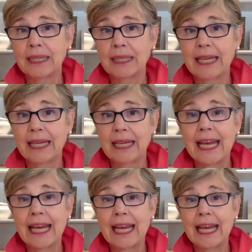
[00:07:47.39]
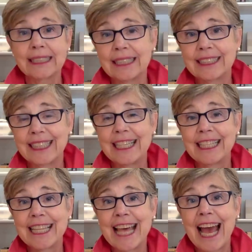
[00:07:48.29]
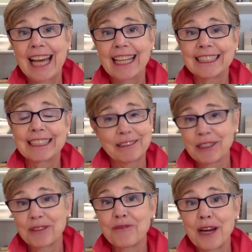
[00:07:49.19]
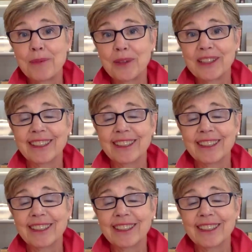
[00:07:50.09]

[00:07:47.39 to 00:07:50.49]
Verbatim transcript: can't exist in that framework.